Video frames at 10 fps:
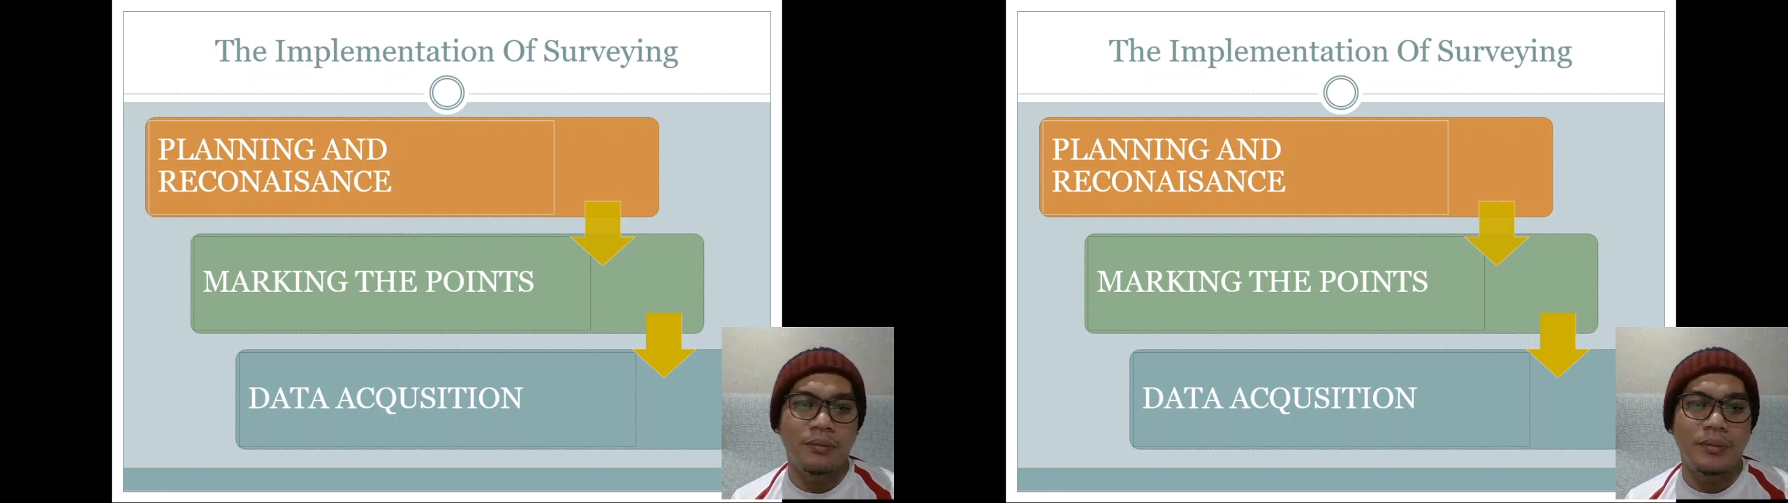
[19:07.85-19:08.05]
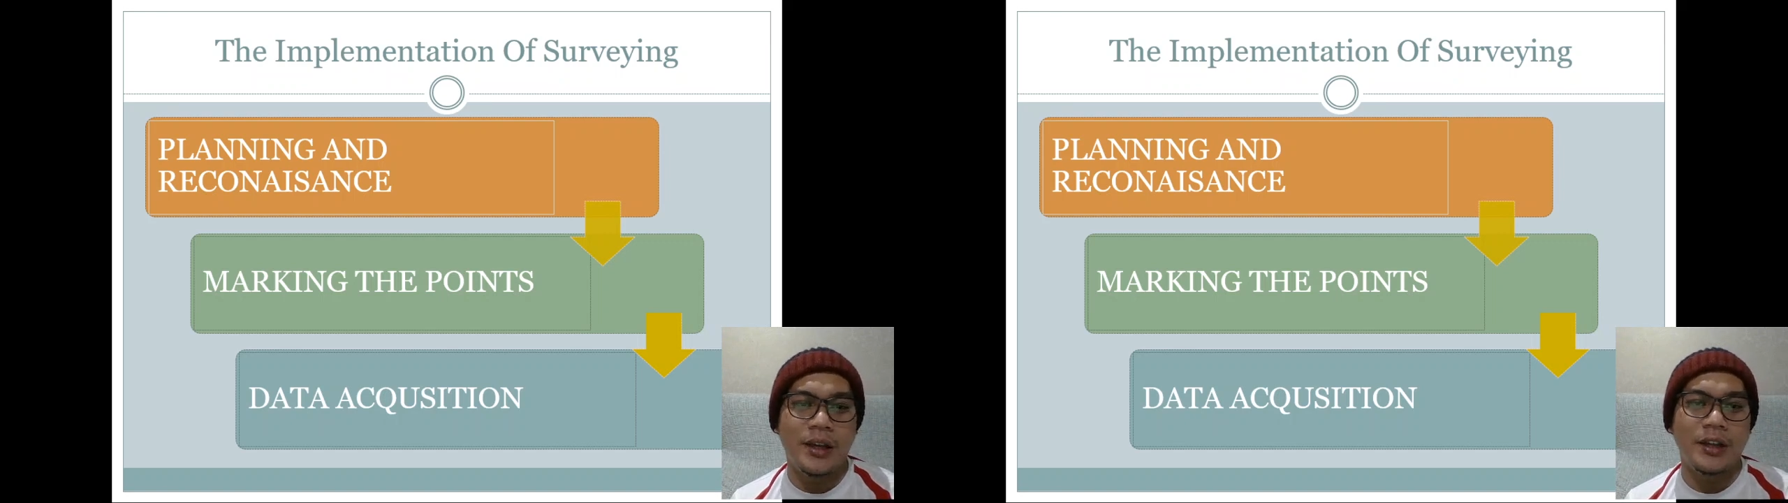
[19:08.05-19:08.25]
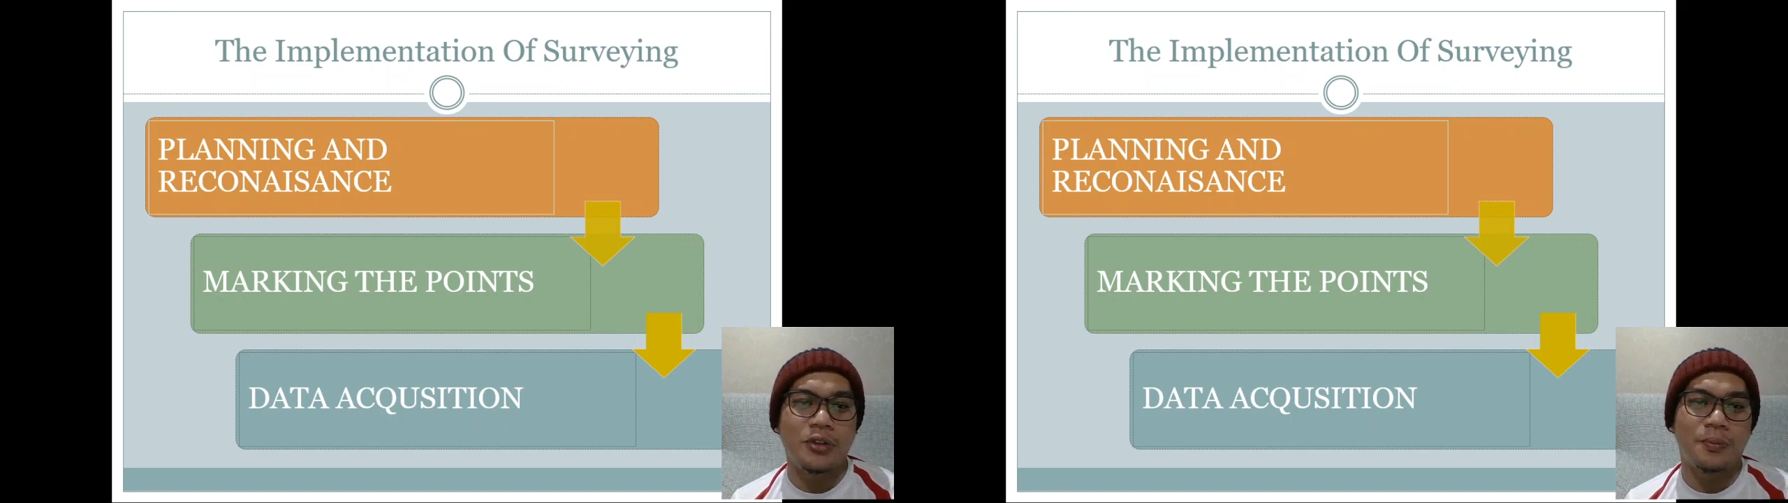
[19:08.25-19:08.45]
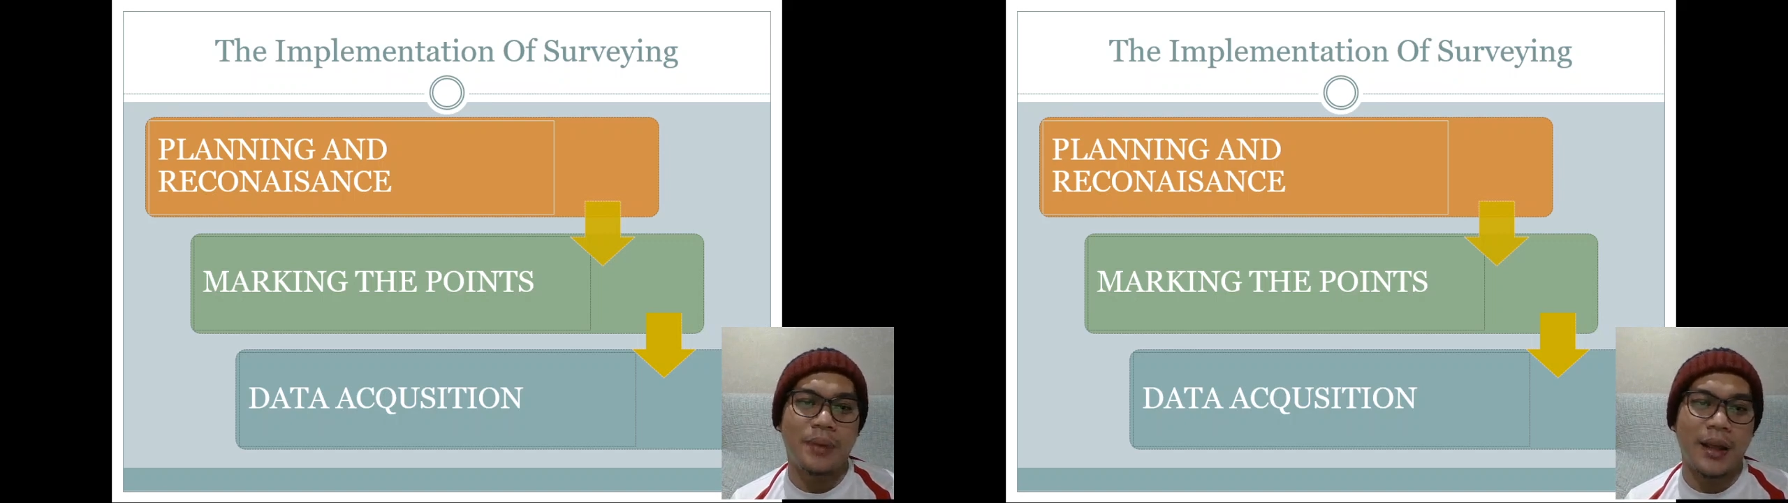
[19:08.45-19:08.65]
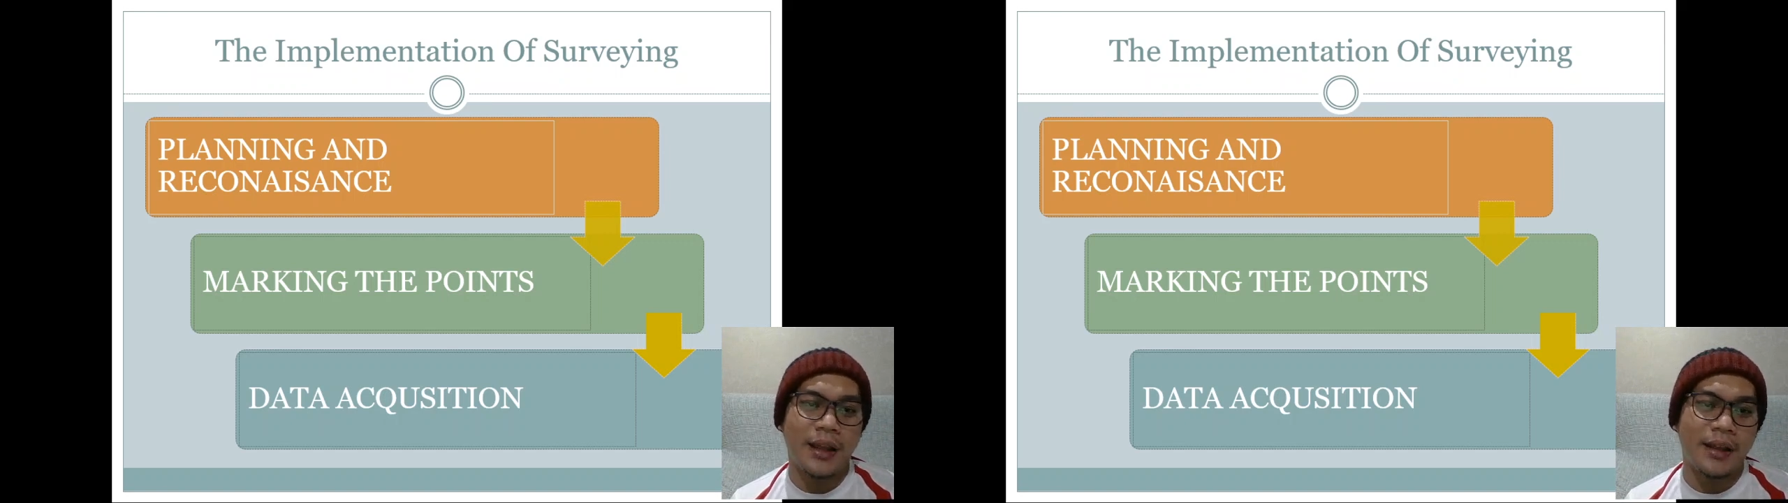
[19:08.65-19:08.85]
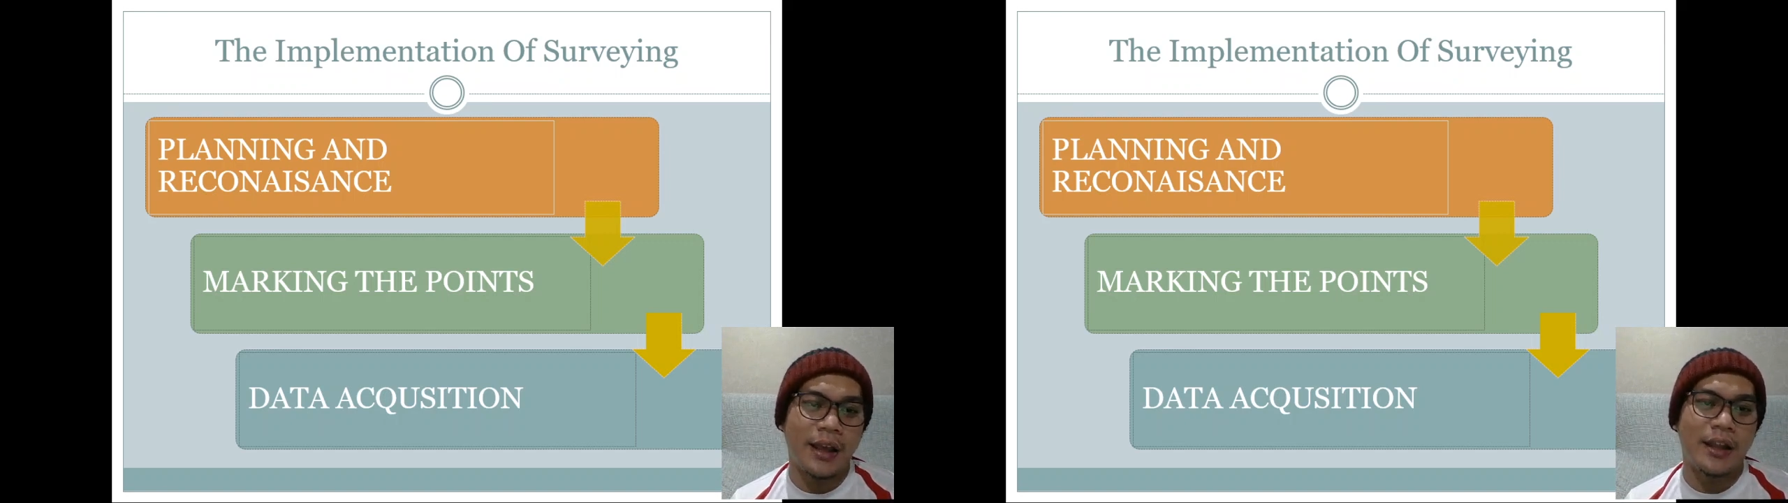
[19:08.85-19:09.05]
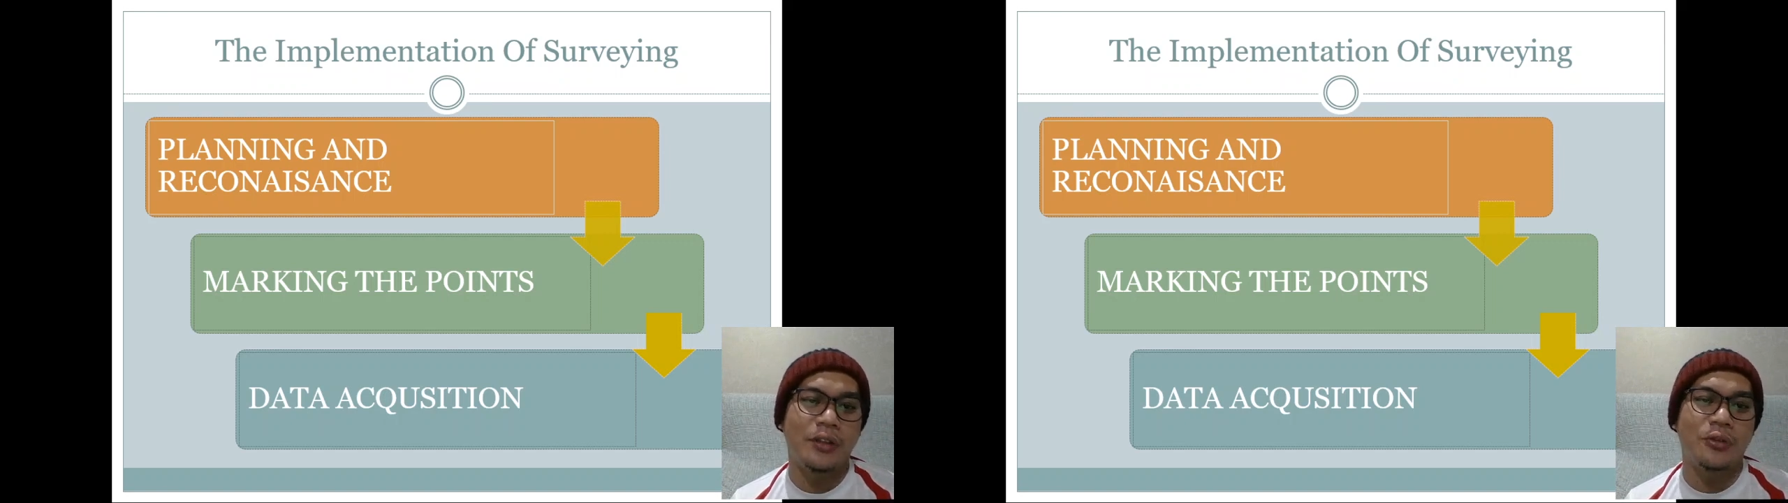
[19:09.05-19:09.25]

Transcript: be to plan and